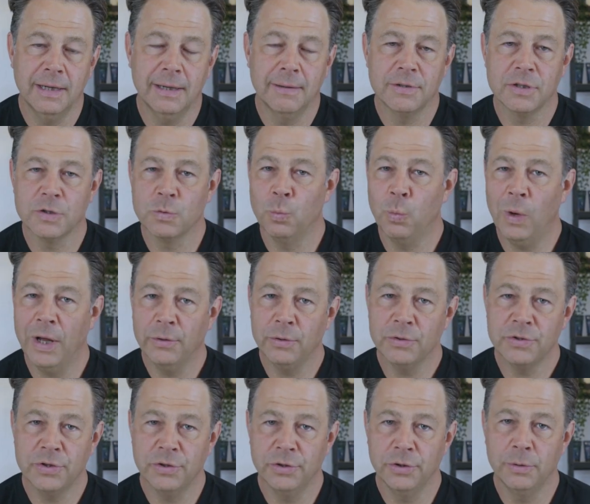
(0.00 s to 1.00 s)
just 1 or
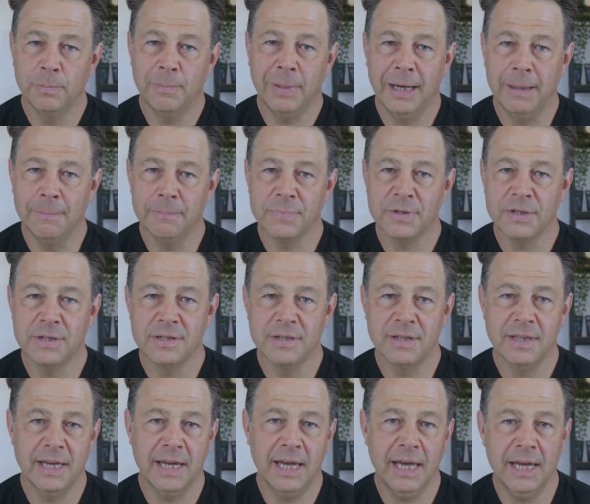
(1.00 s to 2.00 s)
2 pumps into
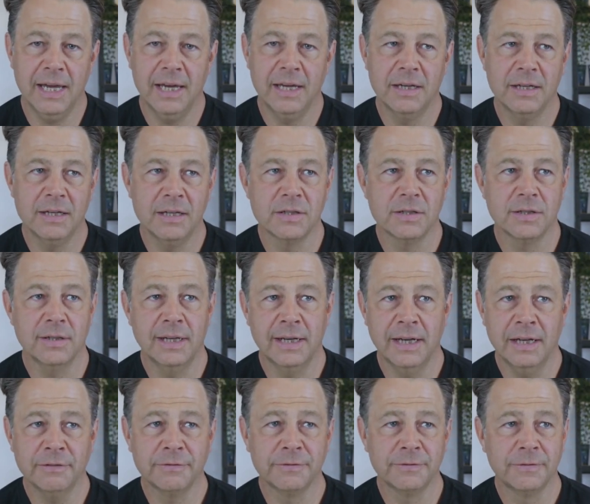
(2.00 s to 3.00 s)
the hand is
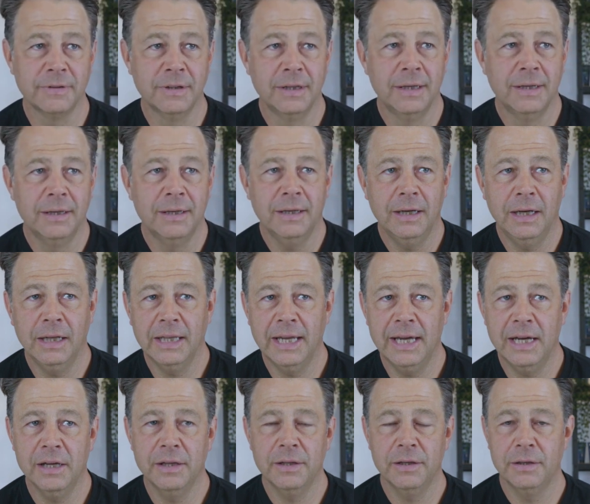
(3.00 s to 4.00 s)
enough.
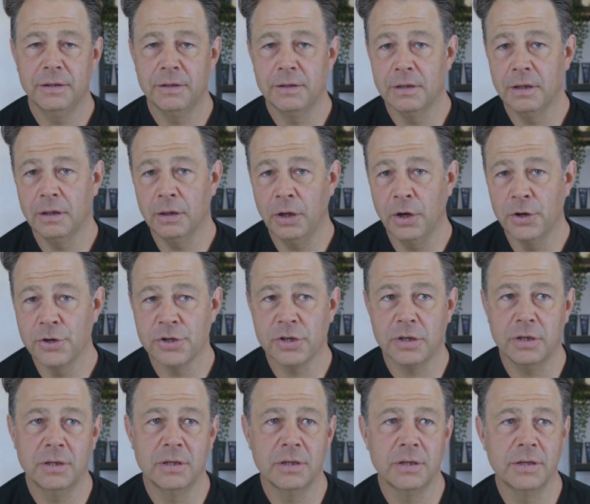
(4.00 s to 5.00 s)
Allow the
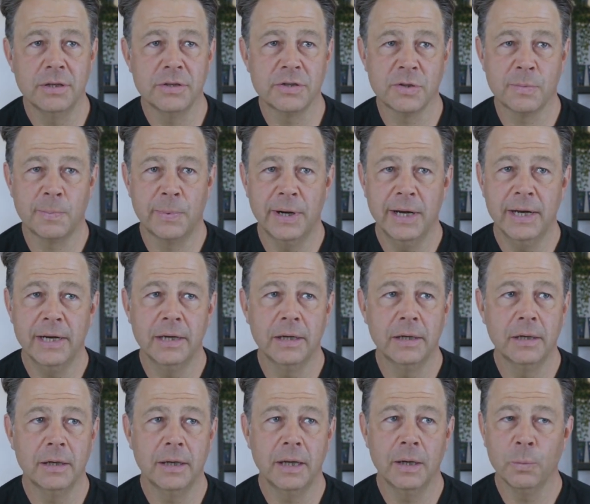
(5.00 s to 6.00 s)
lotion to spread
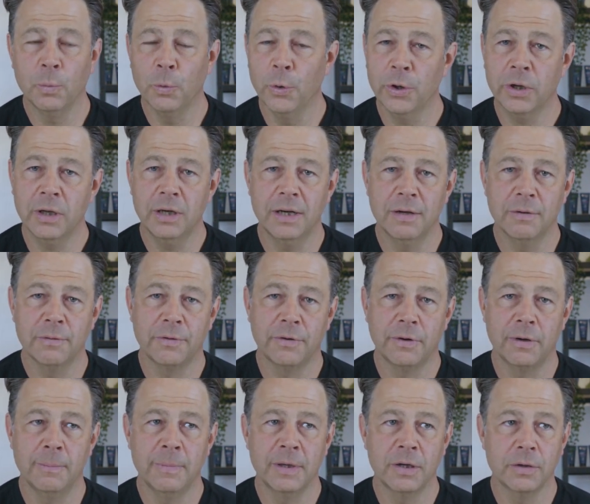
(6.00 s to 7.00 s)
and work it in
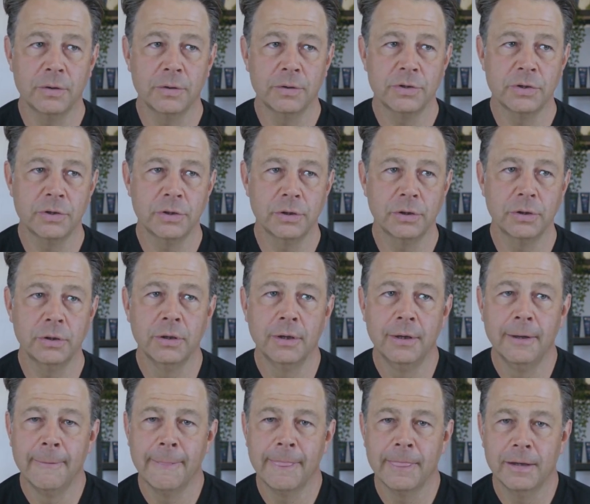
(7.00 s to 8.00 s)
for a minute or 2.
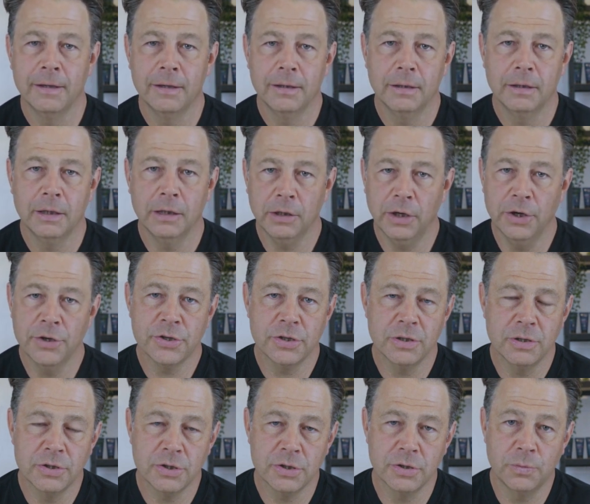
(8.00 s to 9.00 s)
The
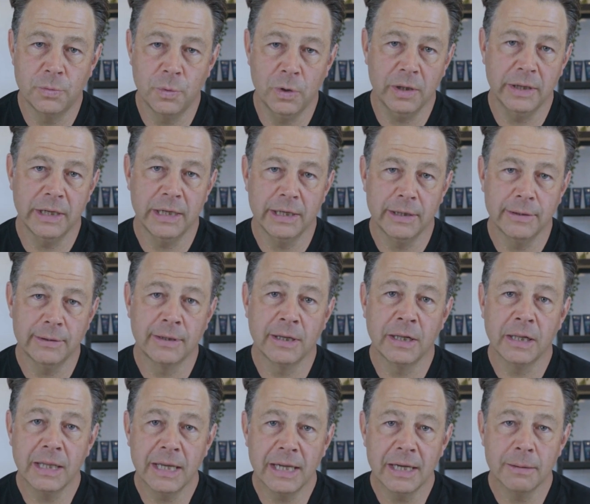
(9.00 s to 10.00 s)
lotion should really go
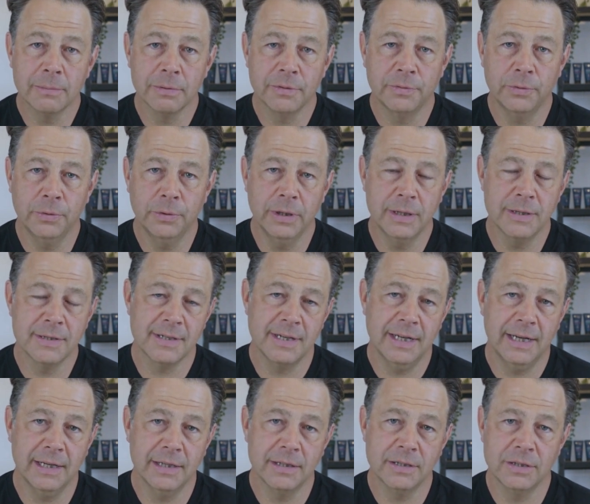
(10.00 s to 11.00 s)
clear before you
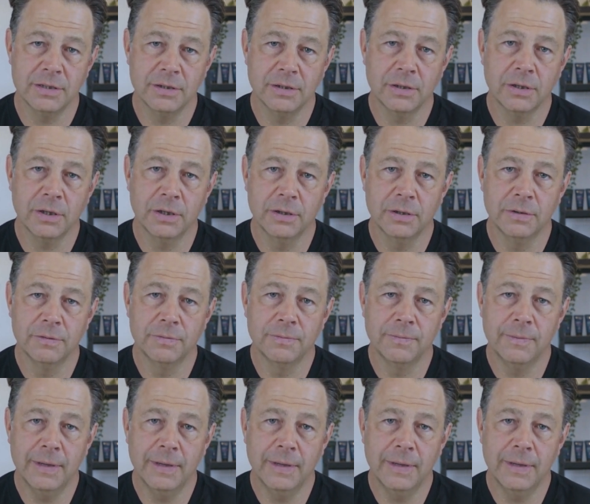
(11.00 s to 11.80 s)
start to kind of